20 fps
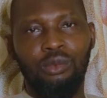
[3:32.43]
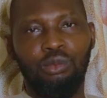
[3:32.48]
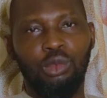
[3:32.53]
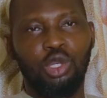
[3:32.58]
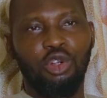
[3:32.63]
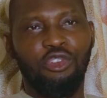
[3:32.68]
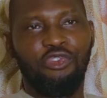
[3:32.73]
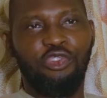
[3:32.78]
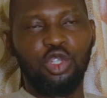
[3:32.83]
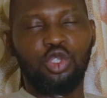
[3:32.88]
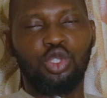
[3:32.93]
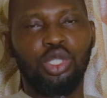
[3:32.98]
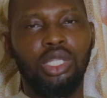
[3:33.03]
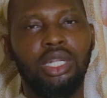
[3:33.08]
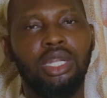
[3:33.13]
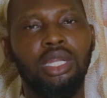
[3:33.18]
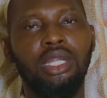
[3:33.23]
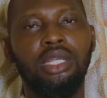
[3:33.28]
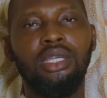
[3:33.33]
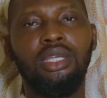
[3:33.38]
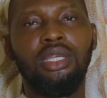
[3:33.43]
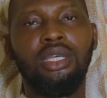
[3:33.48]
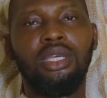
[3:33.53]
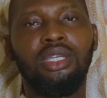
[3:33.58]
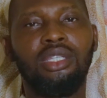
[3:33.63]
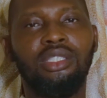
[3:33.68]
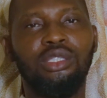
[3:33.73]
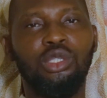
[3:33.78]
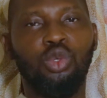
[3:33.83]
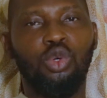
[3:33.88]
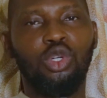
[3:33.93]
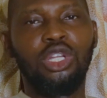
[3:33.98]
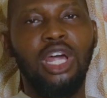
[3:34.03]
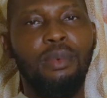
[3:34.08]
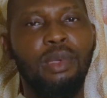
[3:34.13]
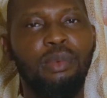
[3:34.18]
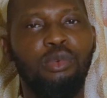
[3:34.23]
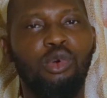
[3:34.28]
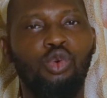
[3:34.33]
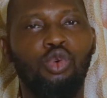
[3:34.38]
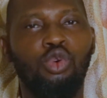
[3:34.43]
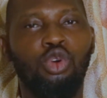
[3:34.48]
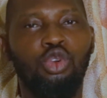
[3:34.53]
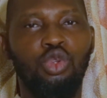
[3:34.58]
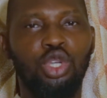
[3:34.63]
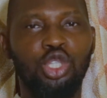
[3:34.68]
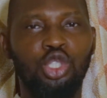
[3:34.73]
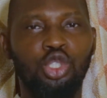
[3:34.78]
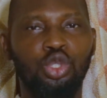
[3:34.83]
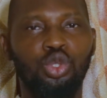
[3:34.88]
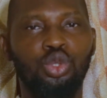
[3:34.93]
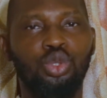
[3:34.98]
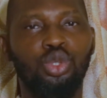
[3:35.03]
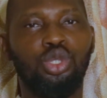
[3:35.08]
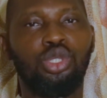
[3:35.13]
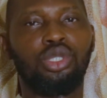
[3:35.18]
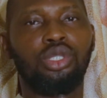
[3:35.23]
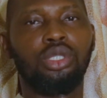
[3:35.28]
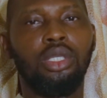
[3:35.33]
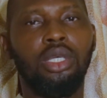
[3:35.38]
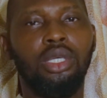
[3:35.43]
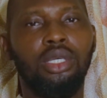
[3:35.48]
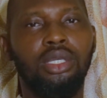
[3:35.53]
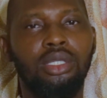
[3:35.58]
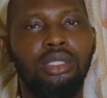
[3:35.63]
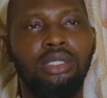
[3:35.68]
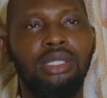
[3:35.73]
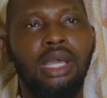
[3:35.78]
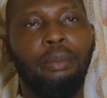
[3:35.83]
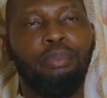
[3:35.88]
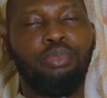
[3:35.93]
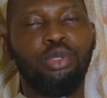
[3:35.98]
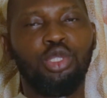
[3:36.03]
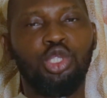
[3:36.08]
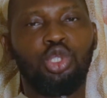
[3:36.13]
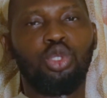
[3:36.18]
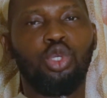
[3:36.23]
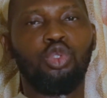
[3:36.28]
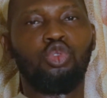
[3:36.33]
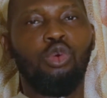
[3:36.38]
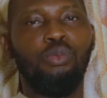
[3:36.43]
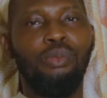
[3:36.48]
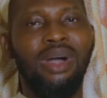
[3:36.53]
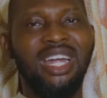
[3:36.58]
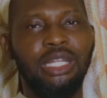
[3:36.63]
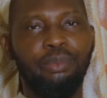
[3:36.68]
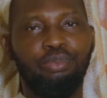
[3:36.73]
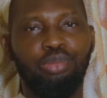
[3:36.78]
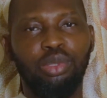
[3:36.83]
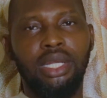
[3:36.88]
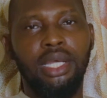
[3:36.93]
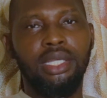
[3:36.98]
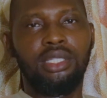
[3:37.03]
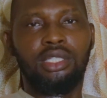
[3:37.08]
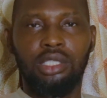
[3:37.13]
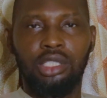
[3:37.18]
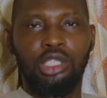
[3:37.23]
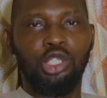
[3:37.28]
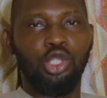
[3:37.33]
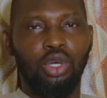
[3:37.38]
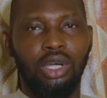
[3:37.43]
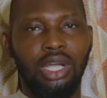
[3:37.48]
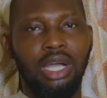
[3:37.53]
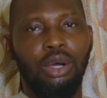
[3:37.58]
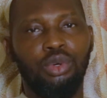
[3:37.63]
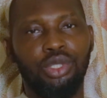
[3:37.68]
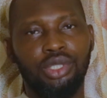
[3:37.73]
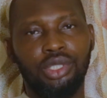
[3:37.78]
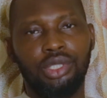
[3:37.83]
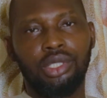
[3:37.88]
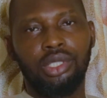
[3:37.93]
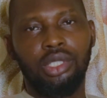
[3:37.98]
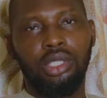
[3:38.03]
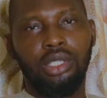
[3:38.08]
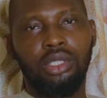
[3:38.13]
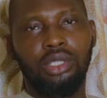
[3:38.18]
But unfortunately, the older people will always use their position to manipulate the younger ones.